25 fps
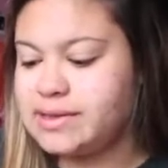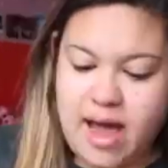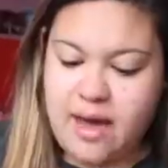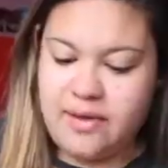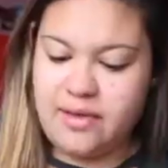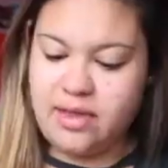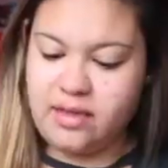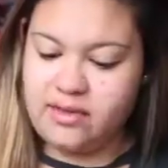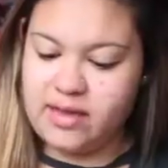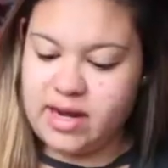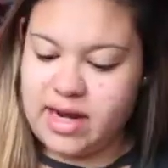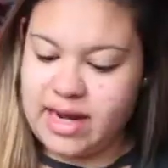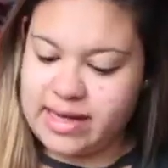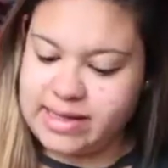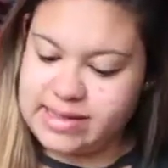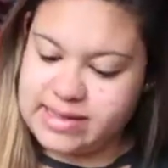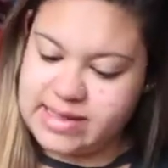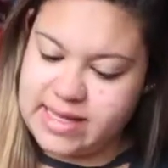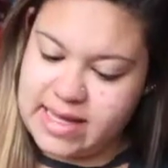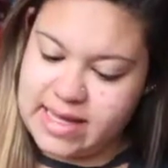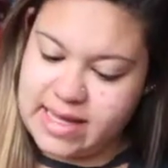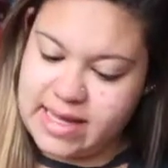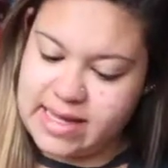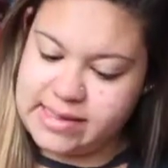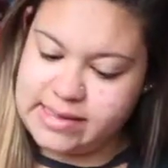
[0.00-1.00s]
And then the next
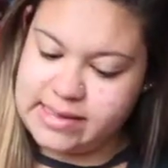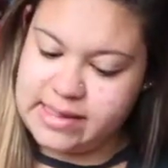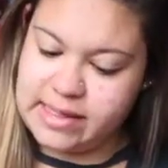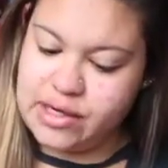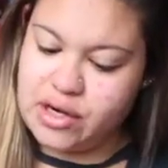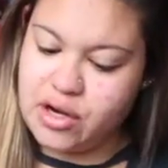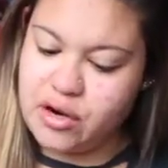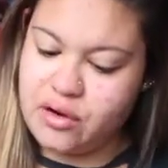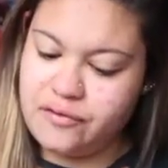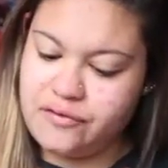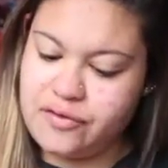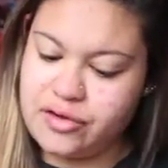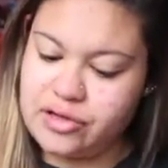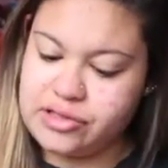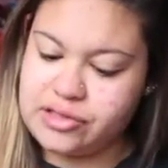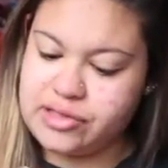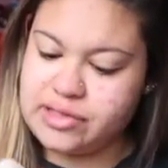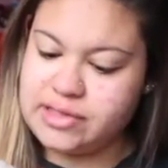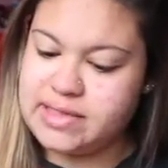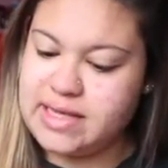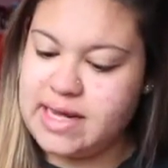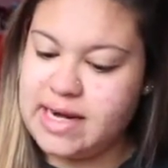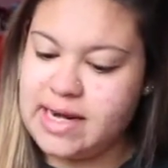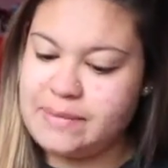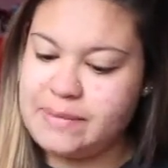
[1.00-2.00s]
thing is the No Filter
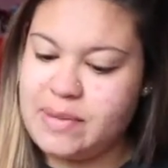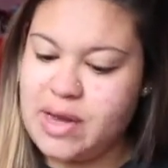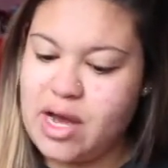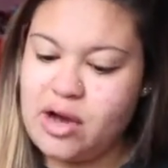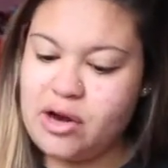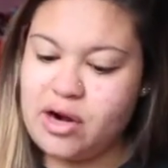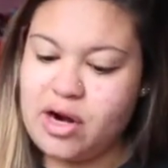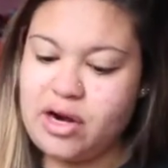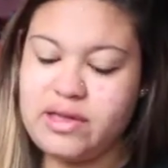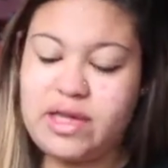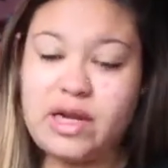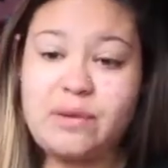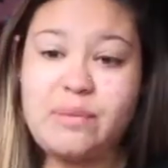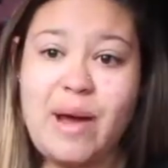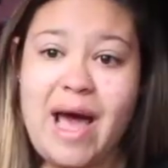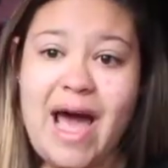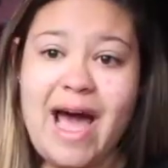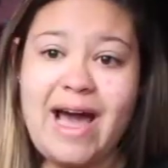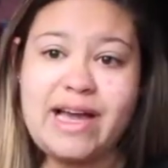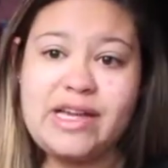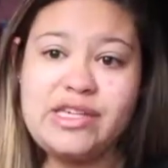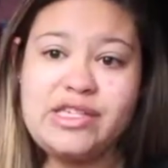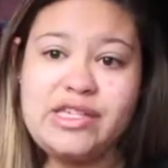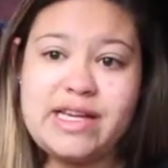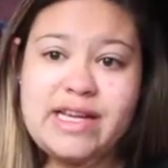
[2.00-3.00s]
setting powder. Their
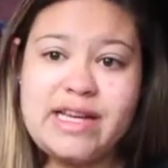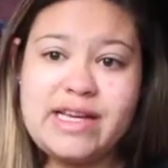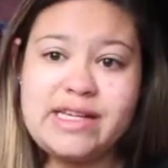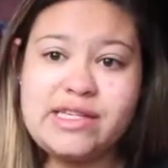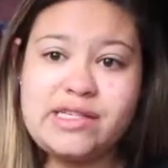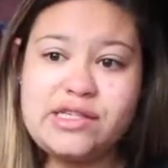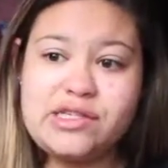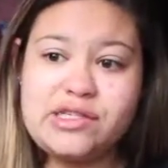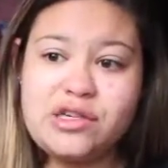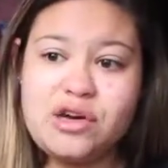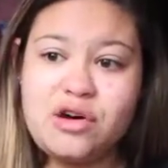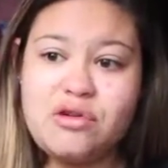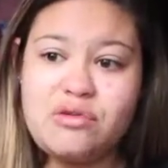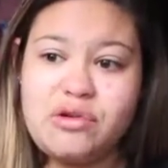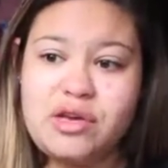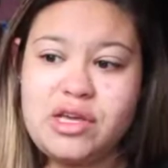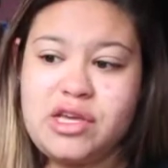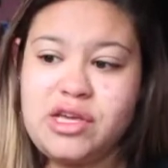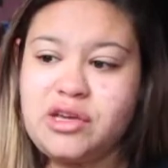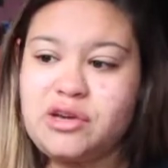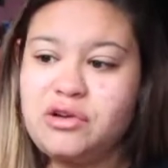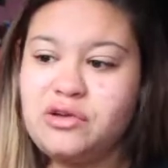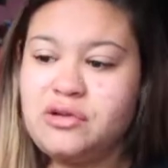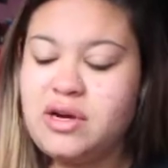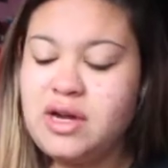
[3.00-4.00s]
packaging is so
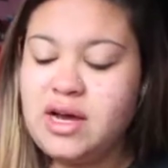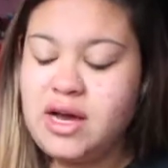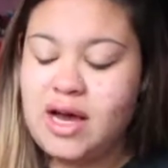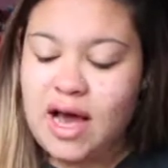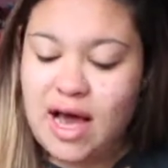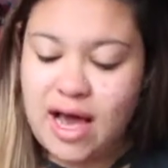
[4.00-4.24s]
cute.